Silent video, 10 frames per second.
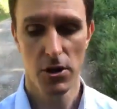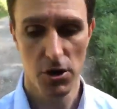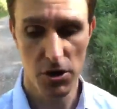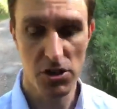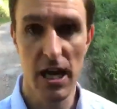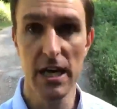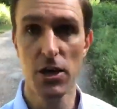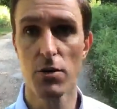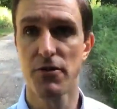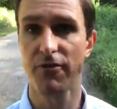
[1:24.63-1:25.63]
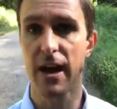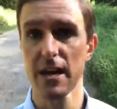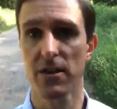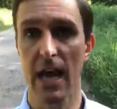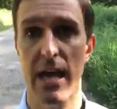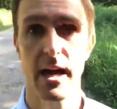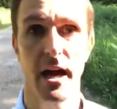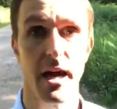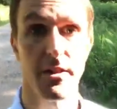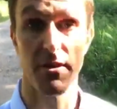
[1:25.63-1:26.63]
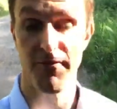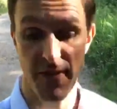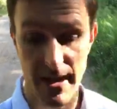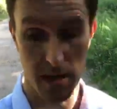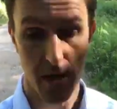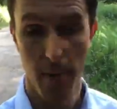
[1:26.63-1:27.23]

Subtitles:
continued faith that the Fed